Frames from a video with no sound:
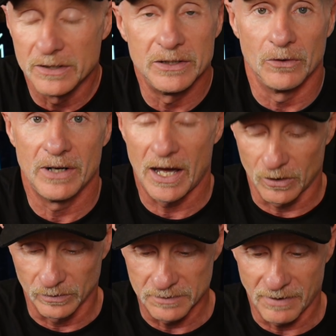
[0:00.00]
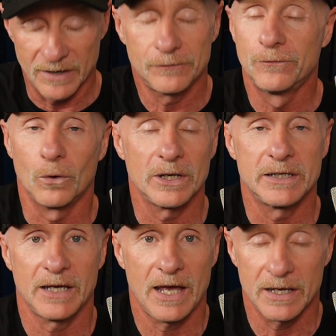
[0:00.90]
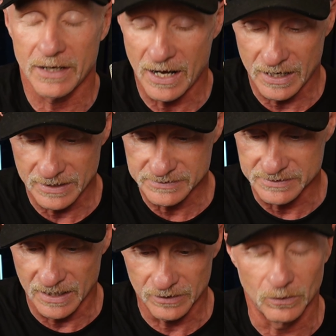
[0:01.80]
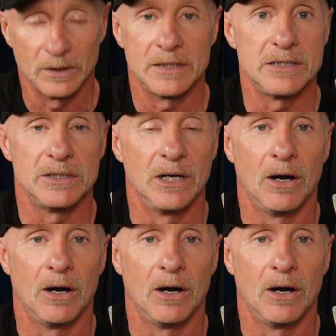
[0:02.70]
not only my 40K guys, not only,